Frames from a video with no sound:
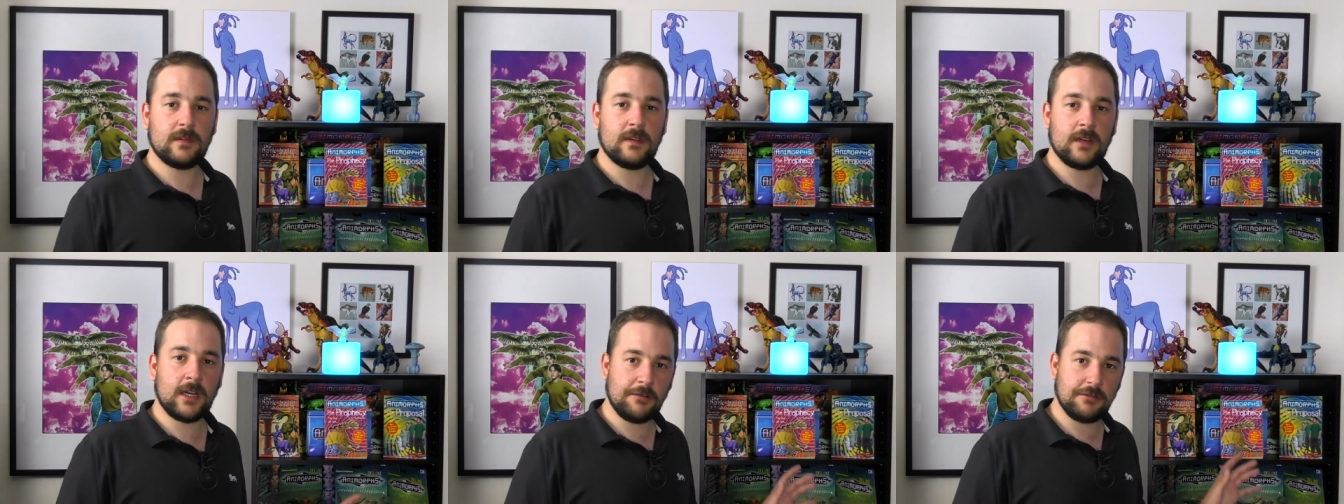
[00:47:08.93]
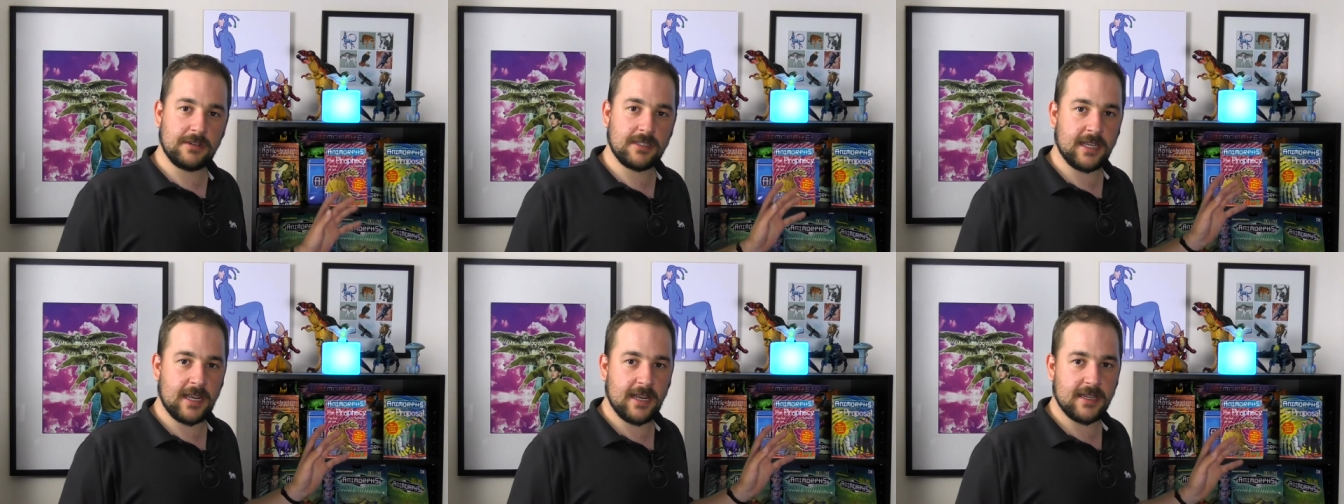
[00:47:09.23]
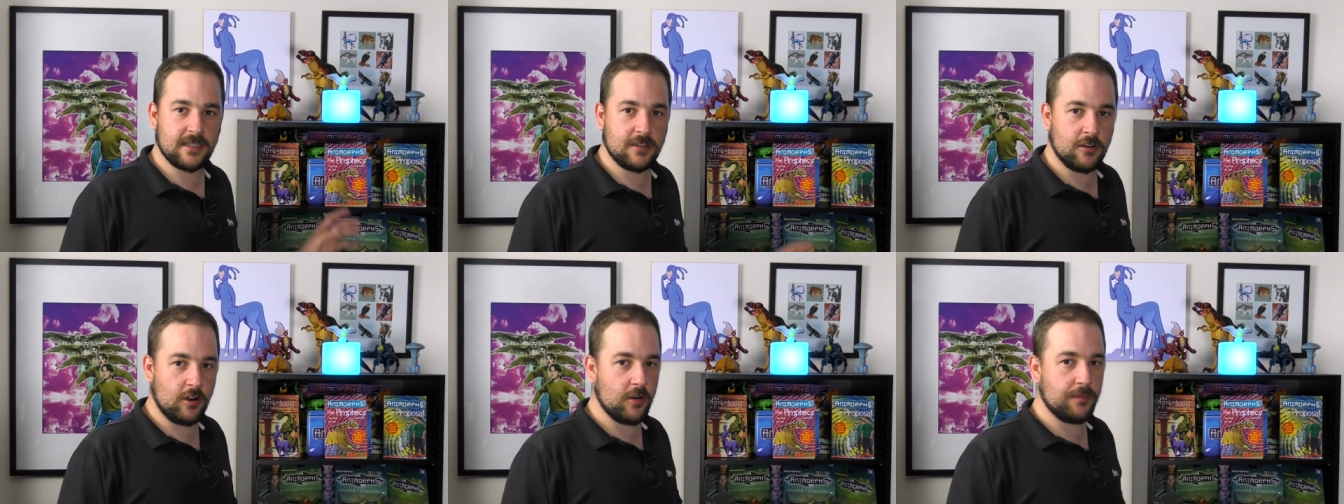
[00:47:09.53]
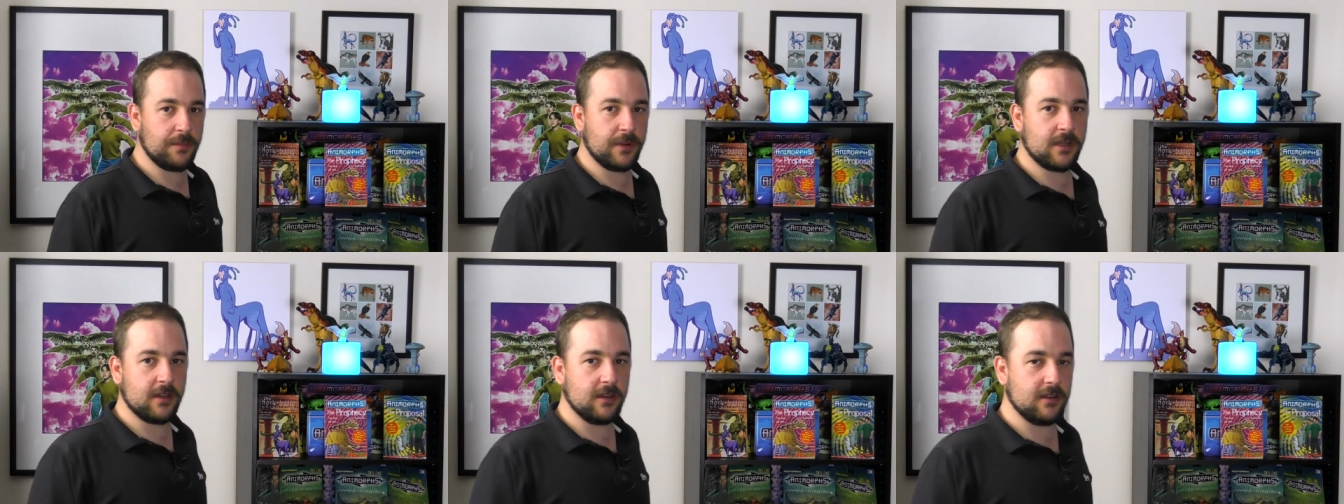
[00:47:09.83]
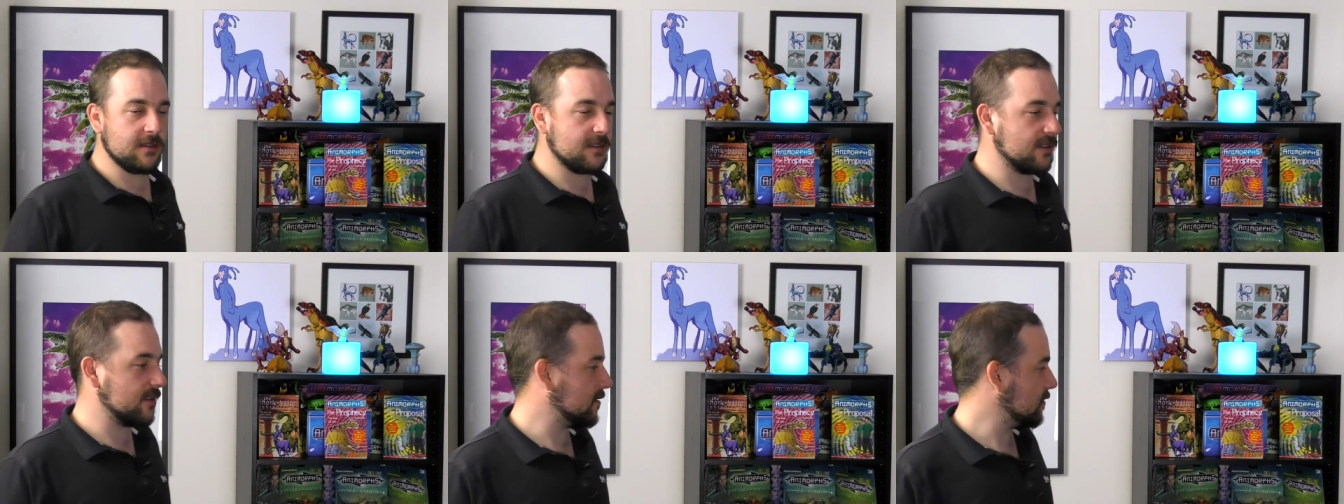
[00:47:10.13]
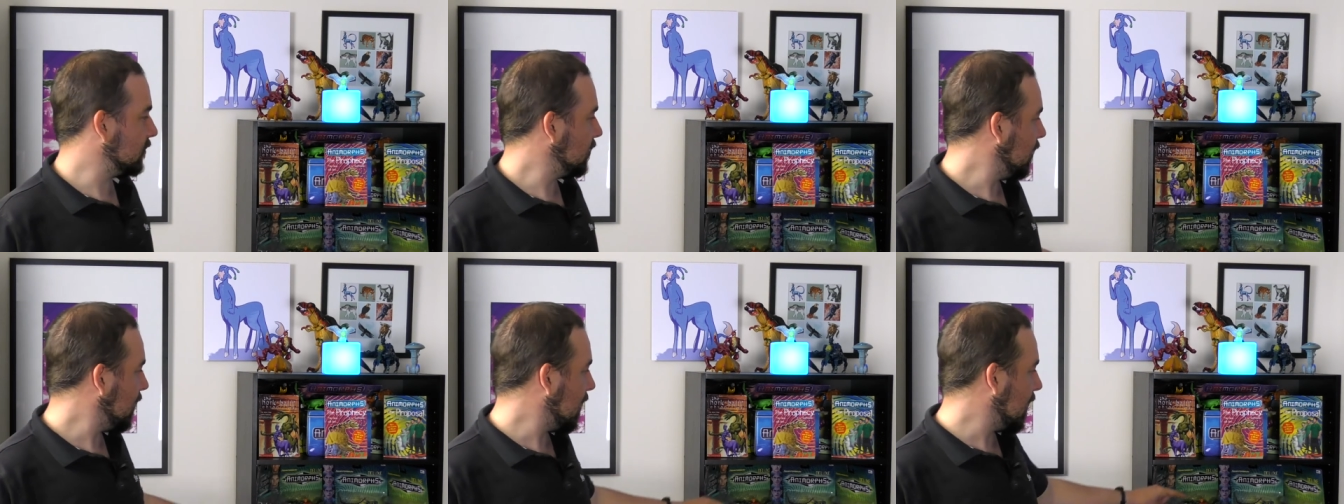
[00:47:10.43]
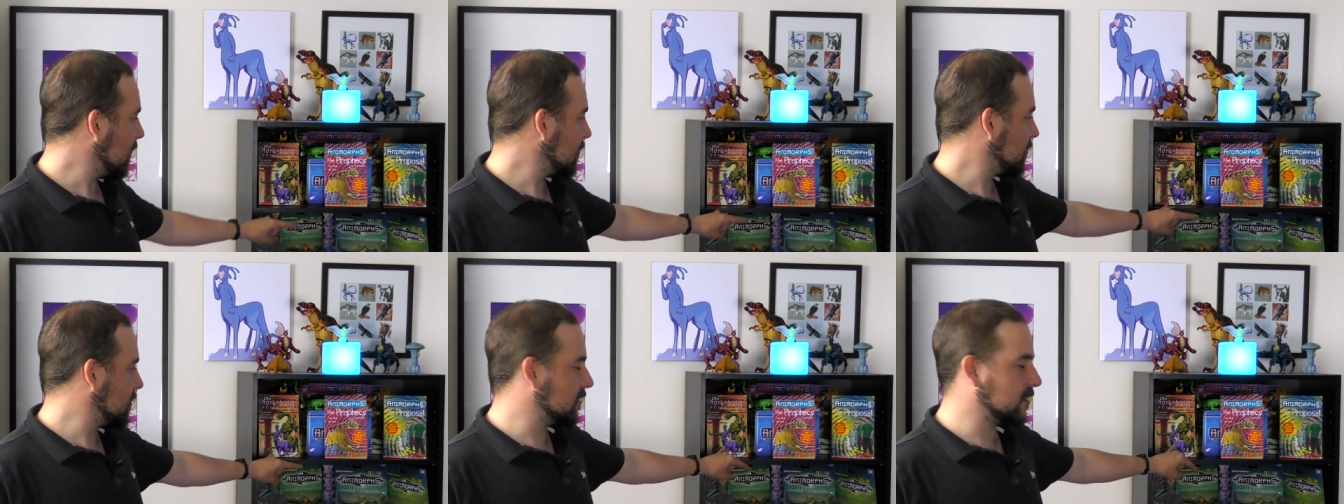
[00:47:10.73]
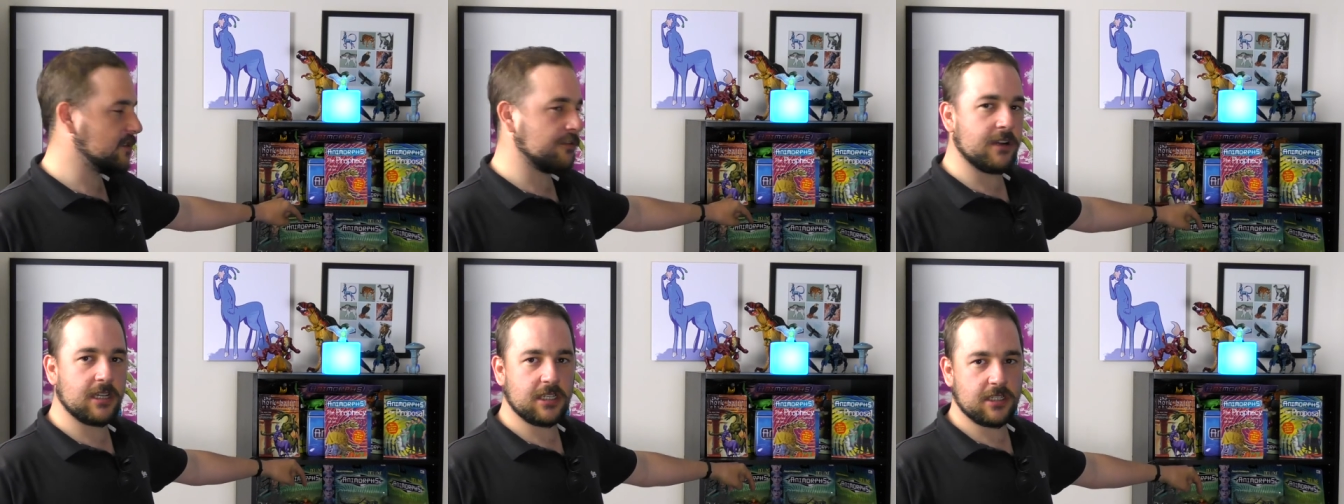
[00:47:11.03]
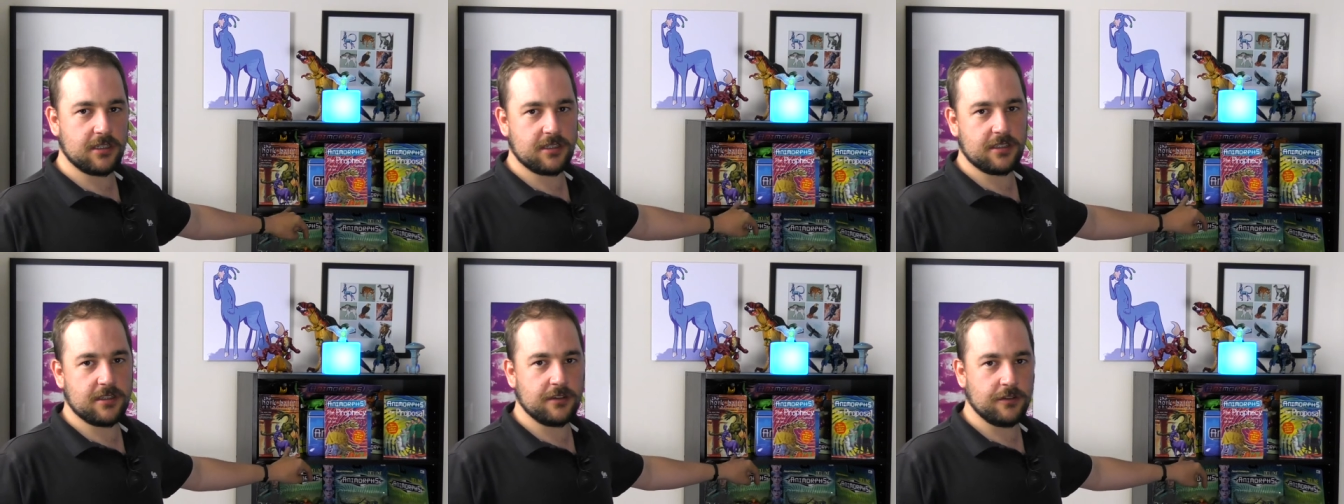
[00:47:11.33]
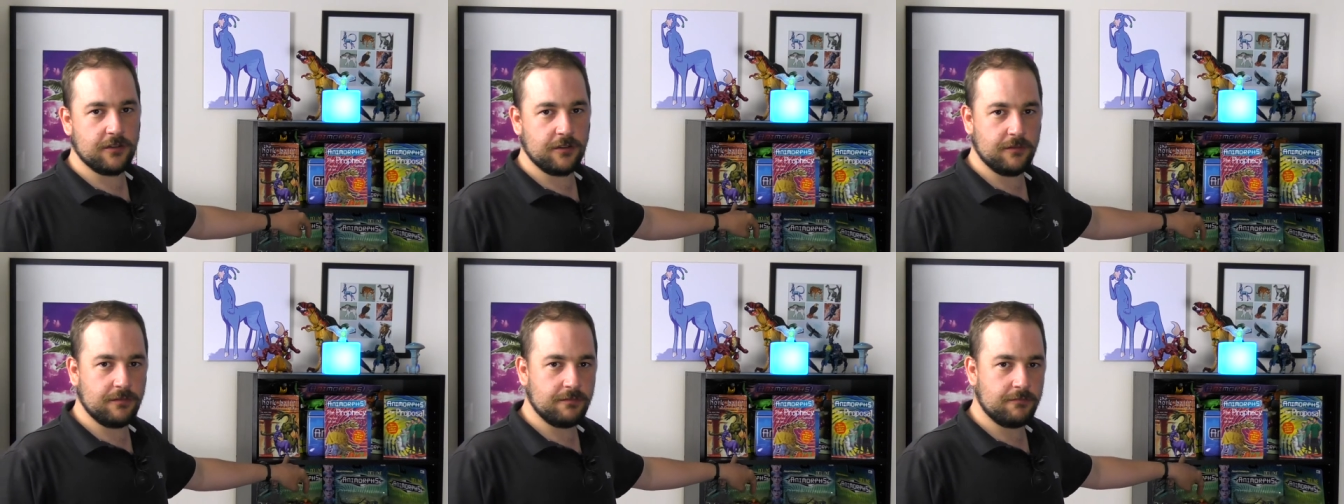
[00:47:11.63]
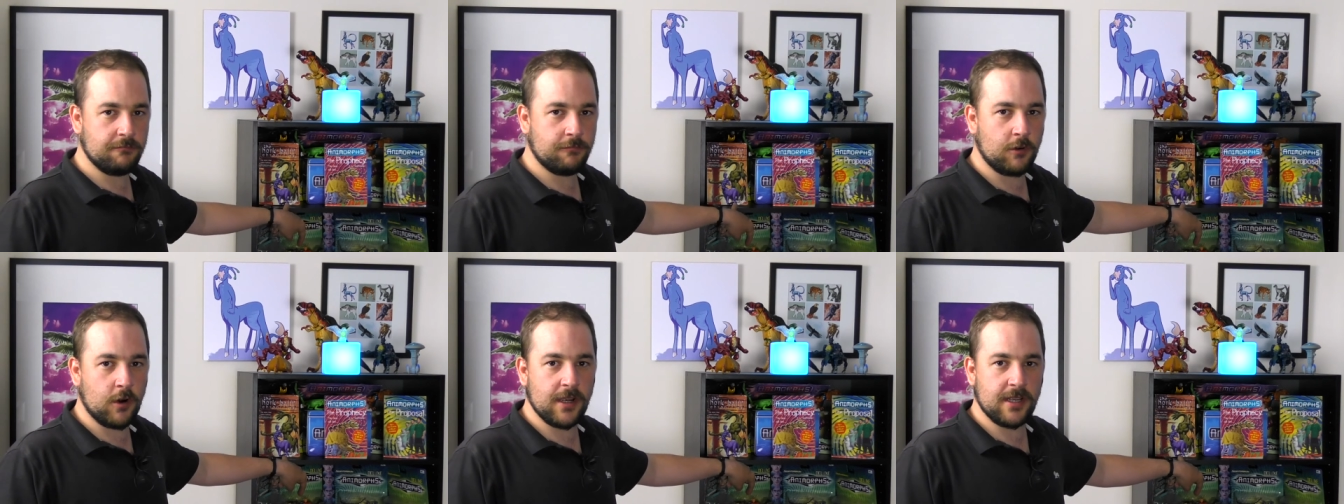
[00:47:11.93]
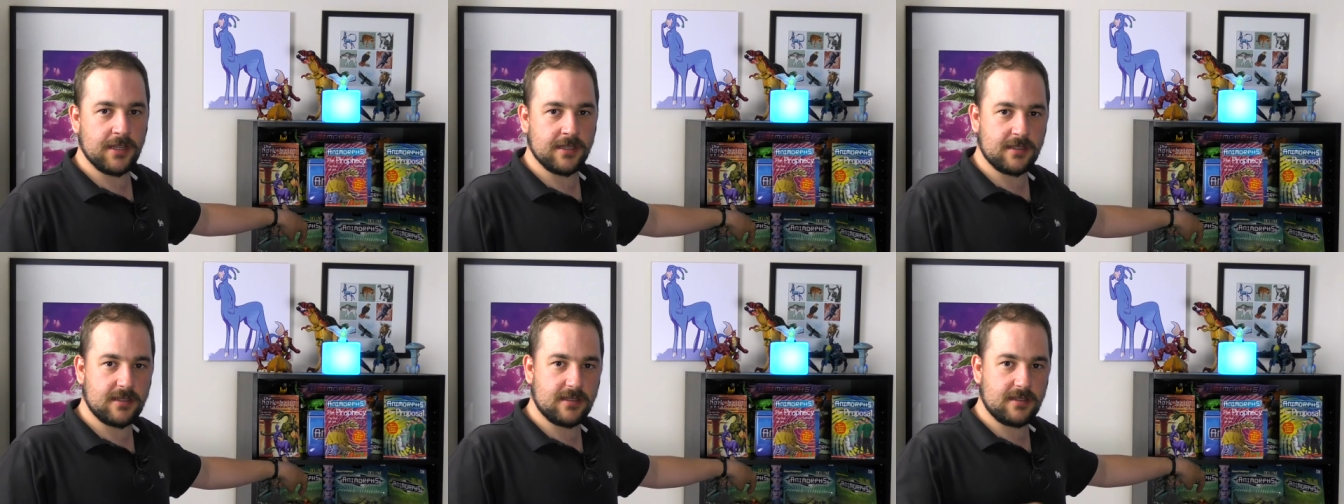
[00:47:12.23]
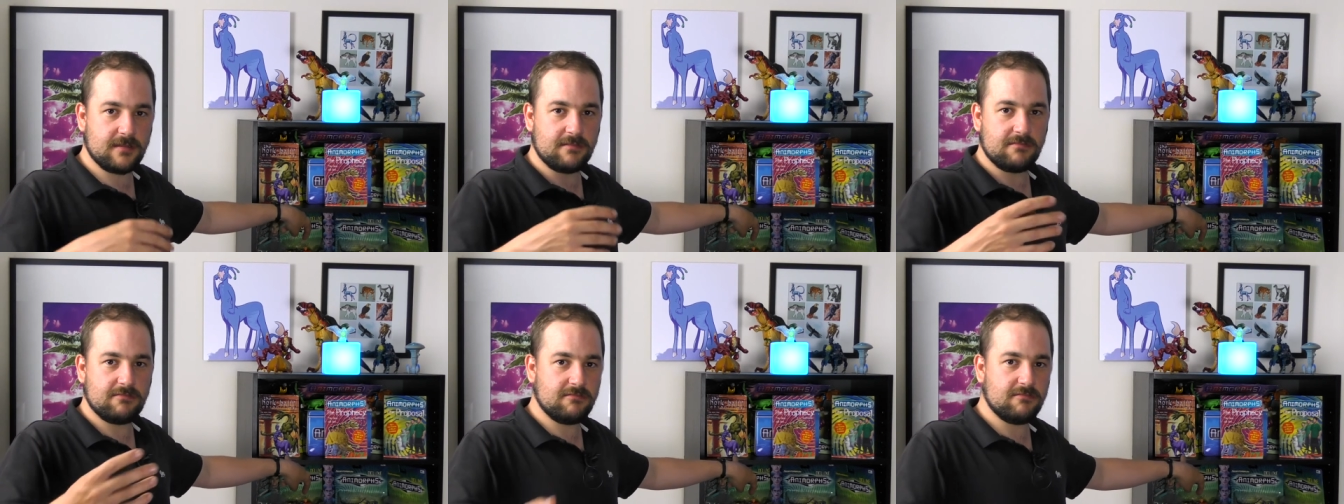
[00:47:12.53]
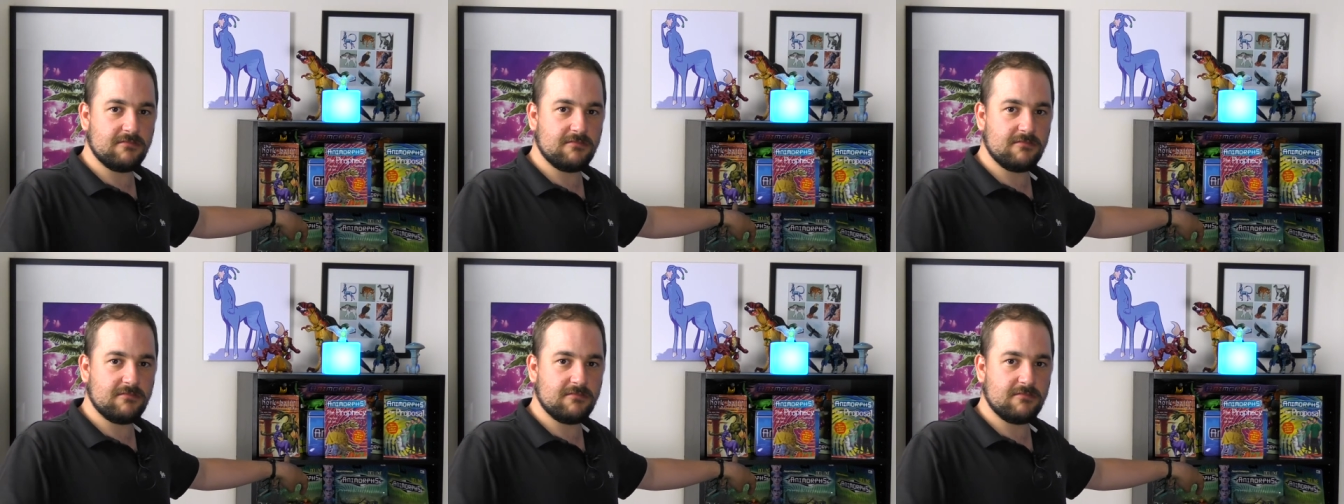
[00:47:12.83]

I would say it's not, because it answers questions to what is